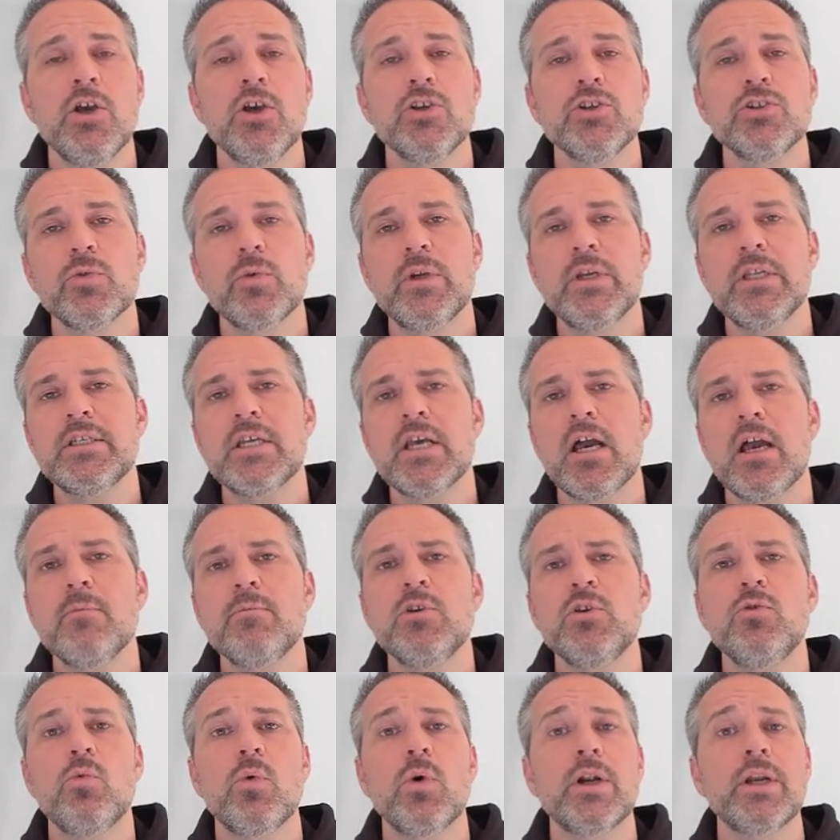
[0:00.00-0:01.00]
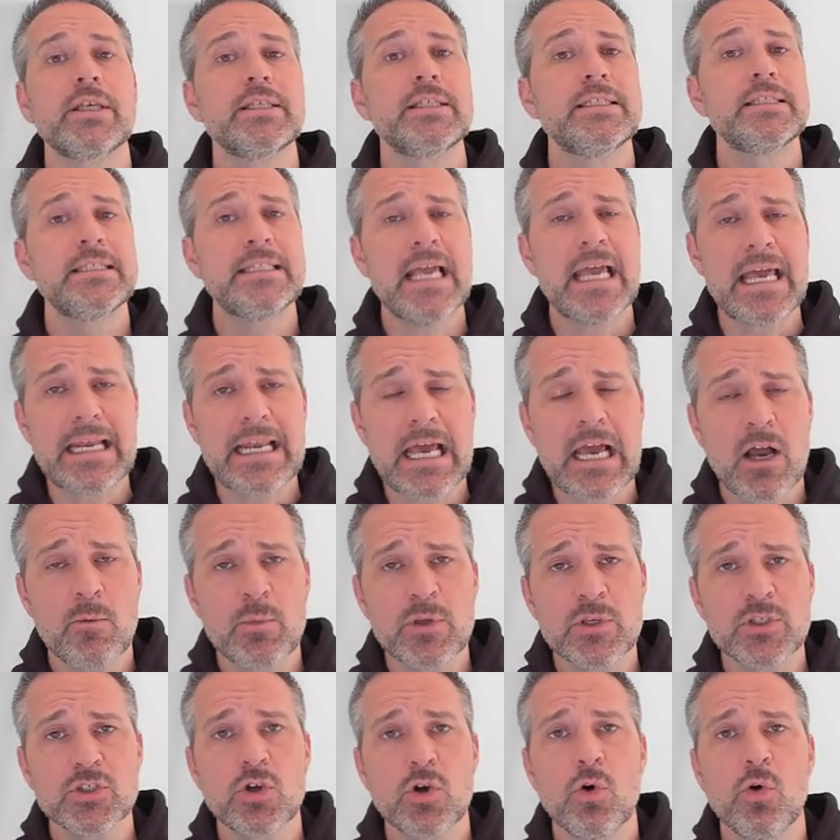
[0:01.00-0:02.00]
So anytime you'd want to set how
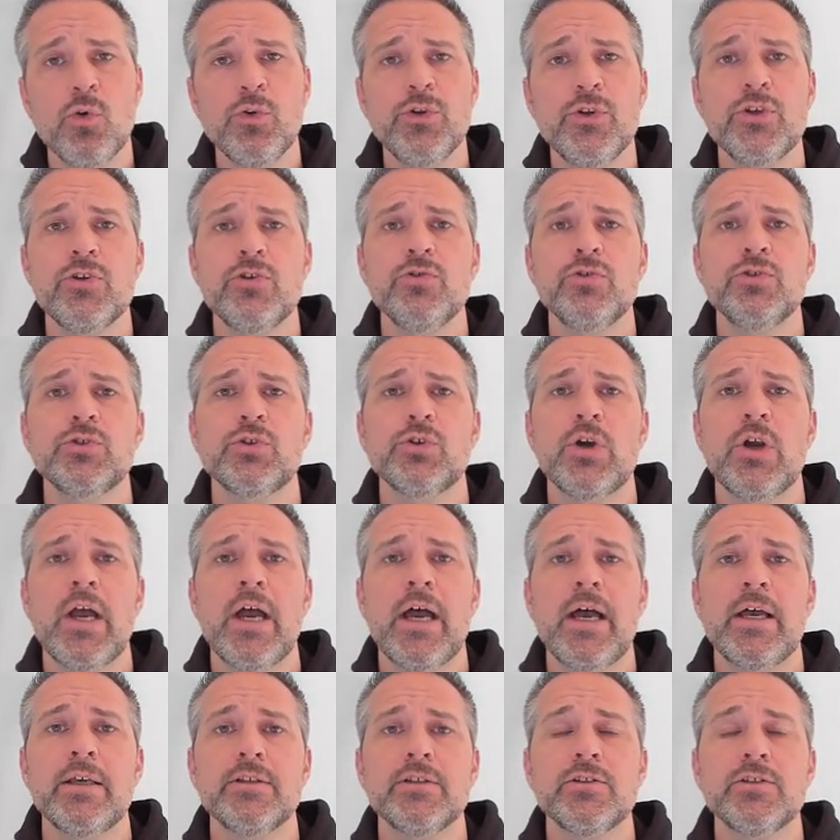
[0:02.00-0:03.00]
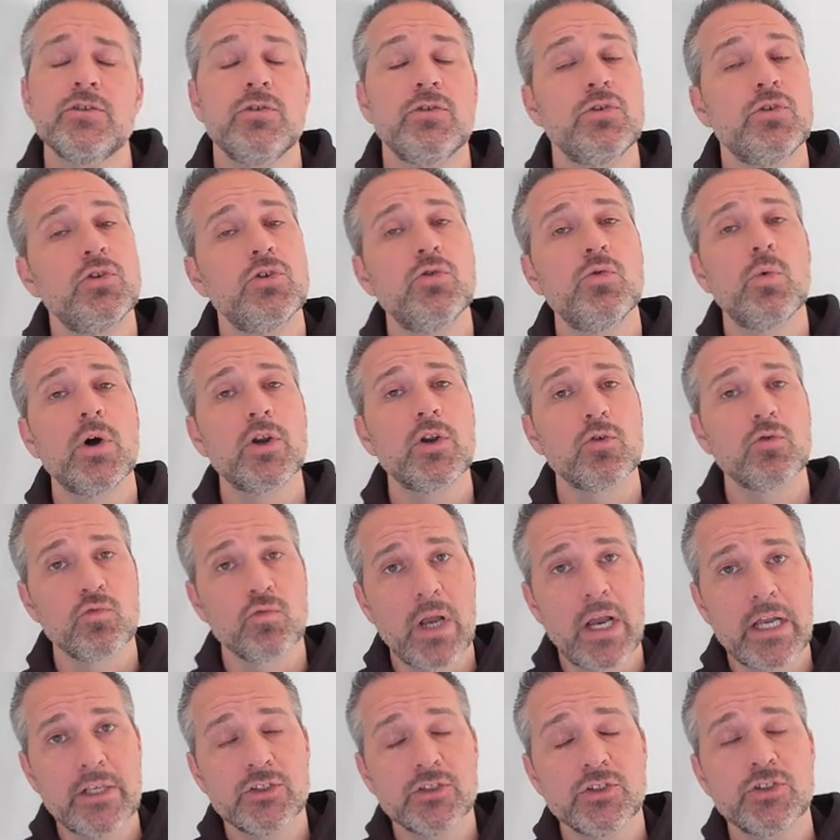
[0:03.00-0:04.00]
much gold the user has, you'd want to
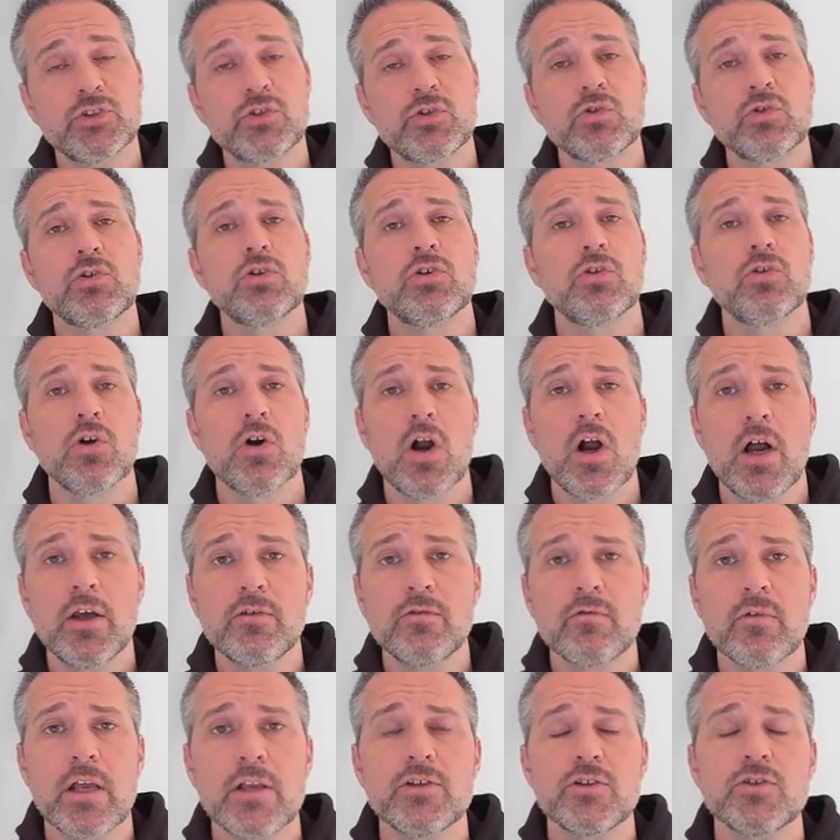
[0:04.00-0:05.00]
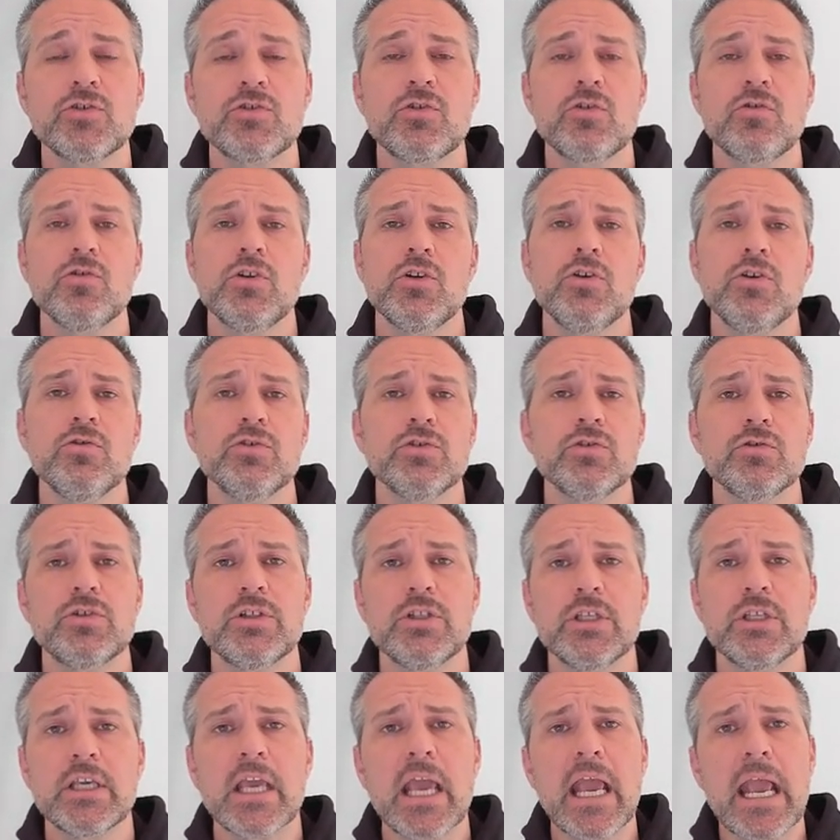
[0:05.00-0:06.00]
register or unregister the user
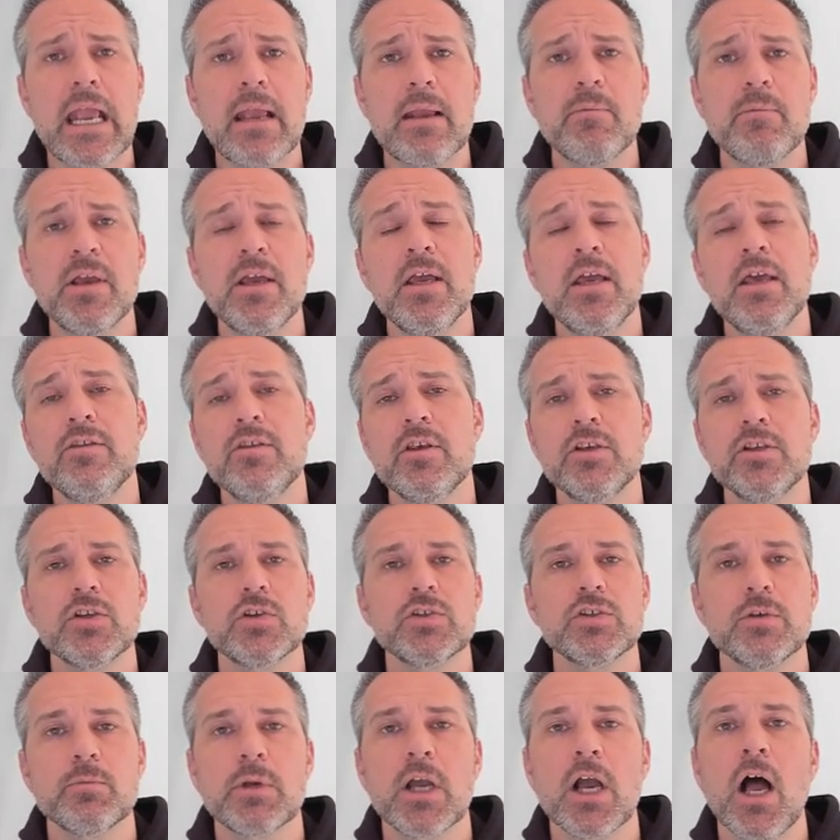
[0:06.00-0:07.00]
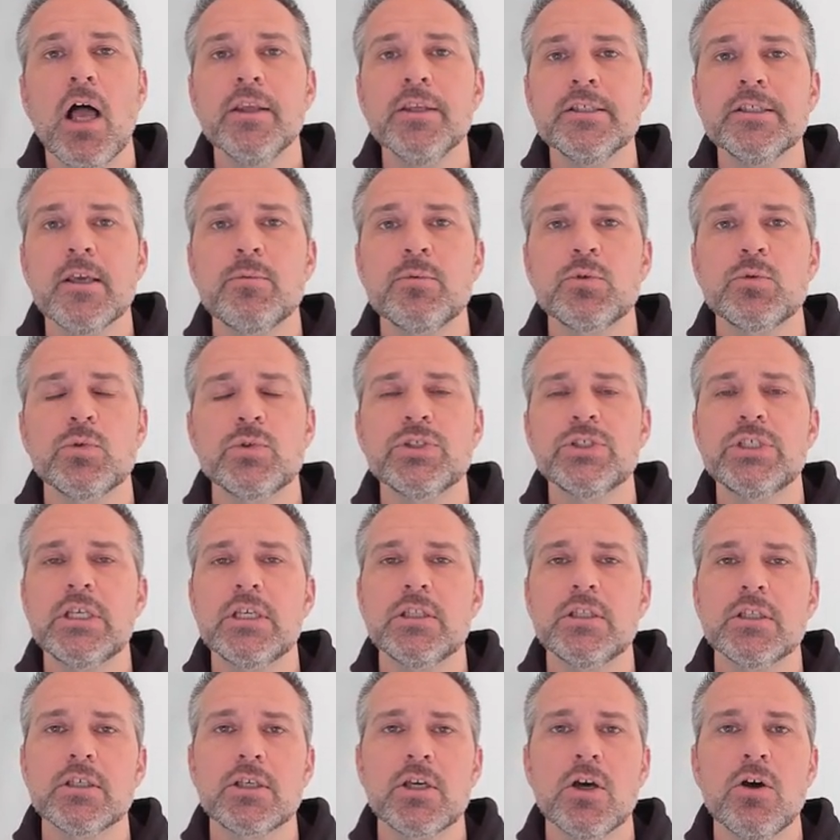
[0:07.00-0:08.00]
to the game. These are some concepts we'll see
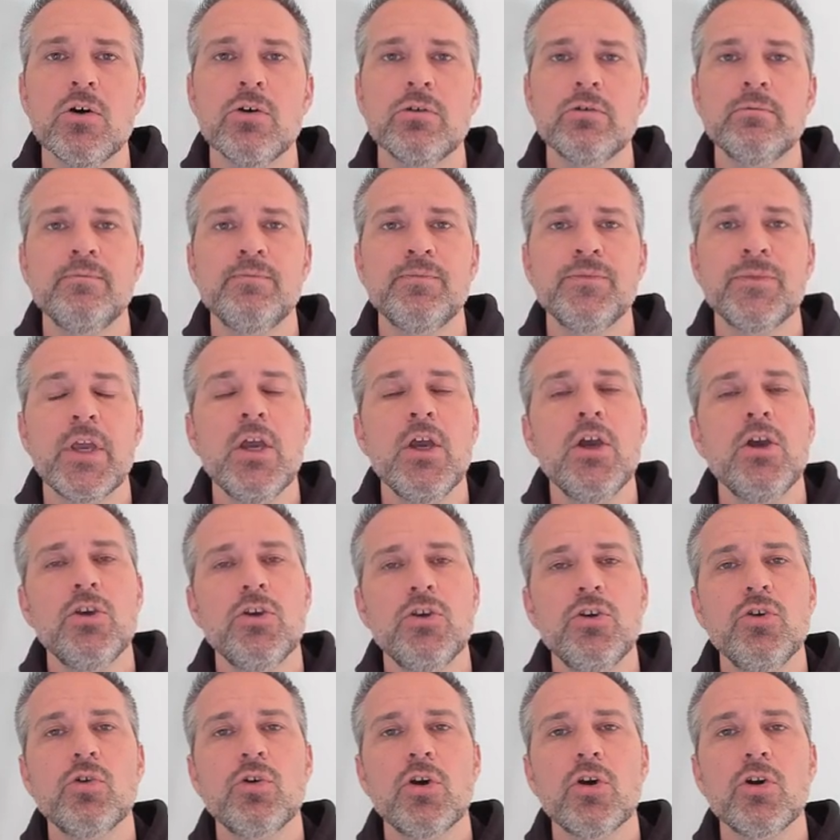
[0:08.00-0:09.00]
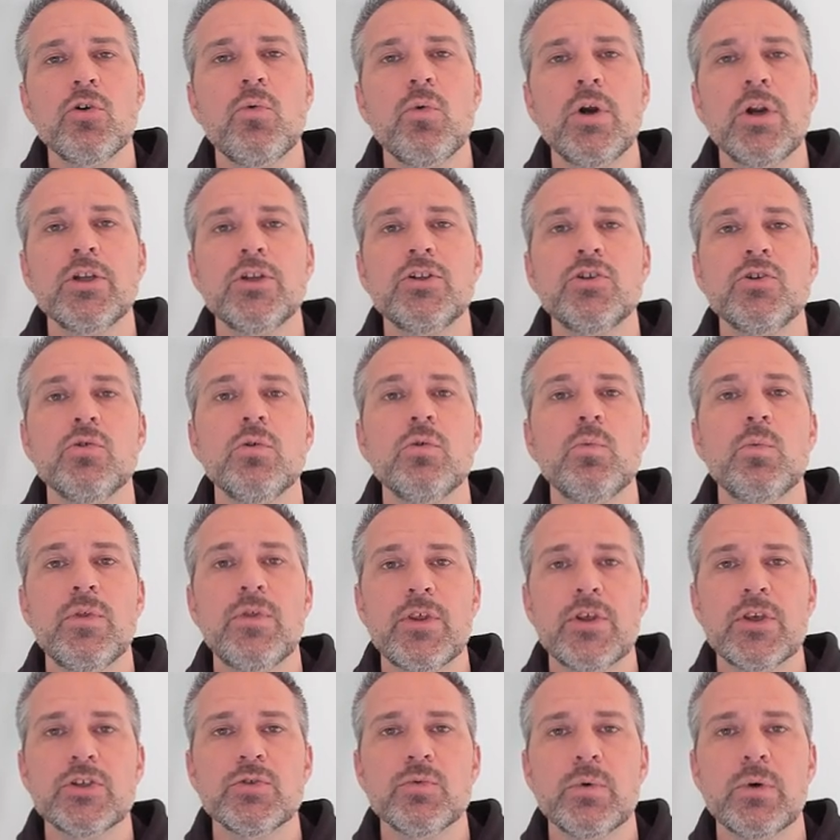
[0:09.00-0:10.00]
in the code. You're going to want to do it
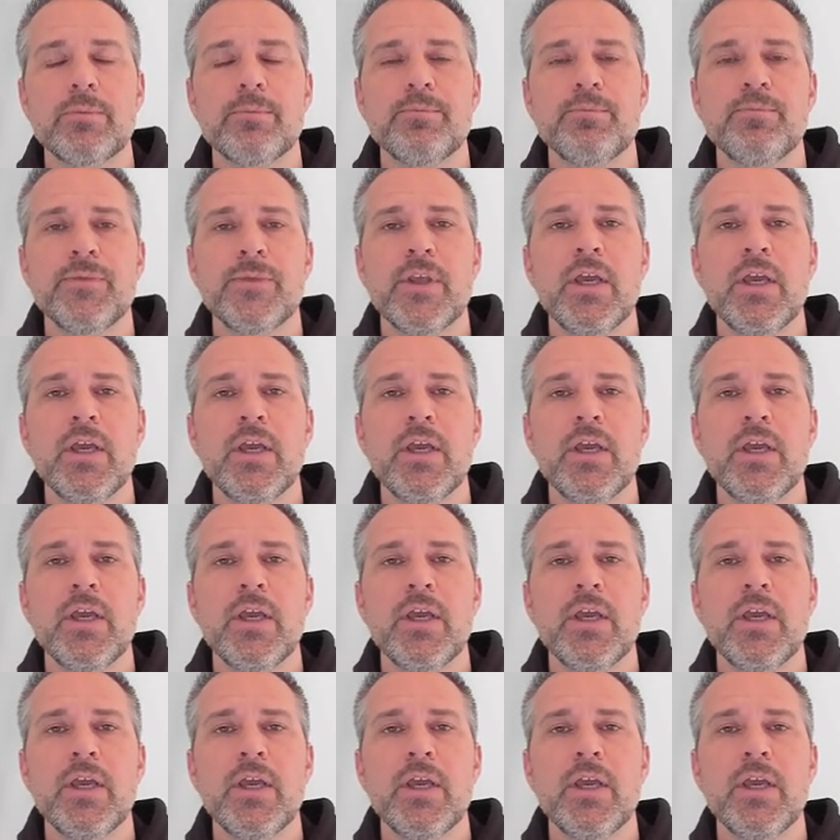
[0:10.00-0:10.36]
with this one.